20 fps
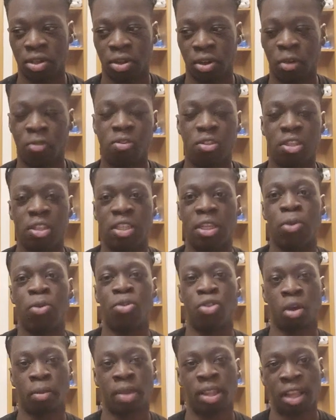Obviously, they
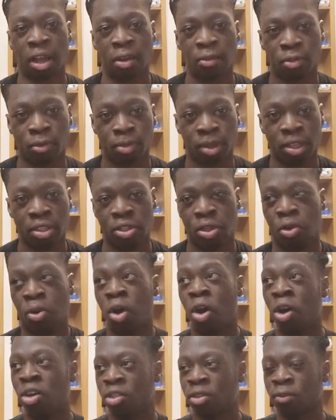would dumb it down for me, so
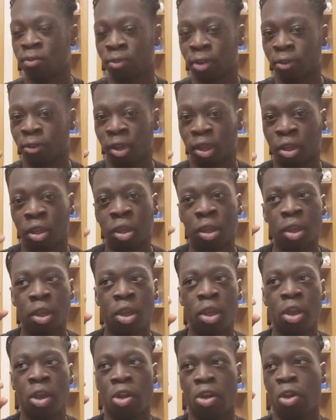they'll ask a very
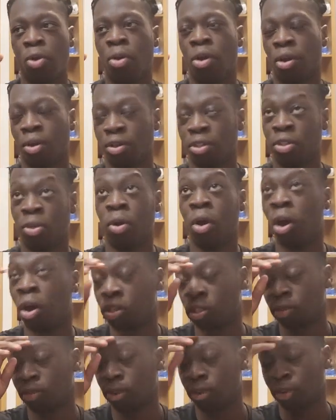low
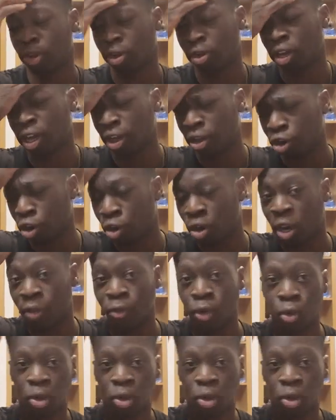level